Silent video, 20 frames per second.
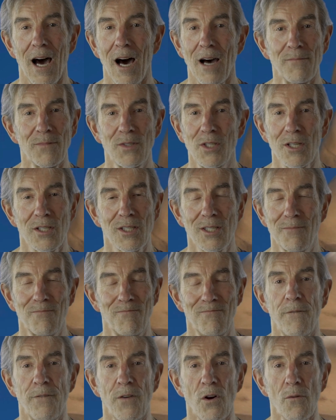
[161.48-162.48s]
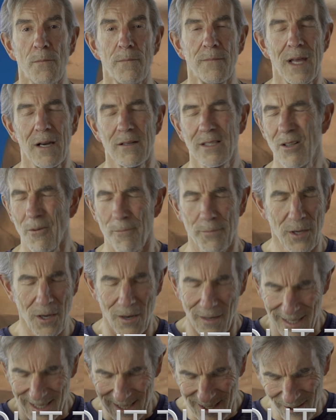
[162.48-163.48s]
I'm just filmed. No, it's not
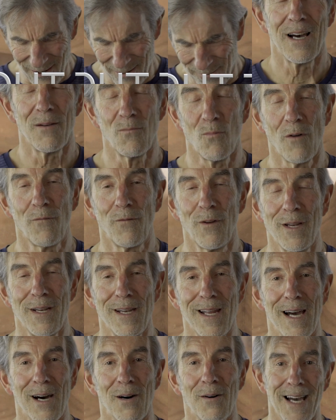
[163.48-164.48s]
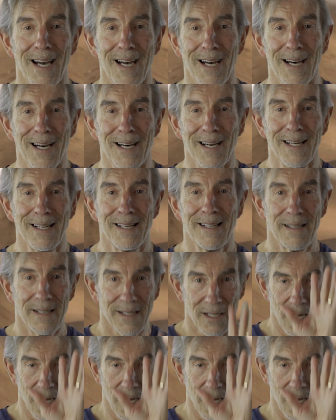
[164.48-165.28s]
purely stop. I'm waffling now.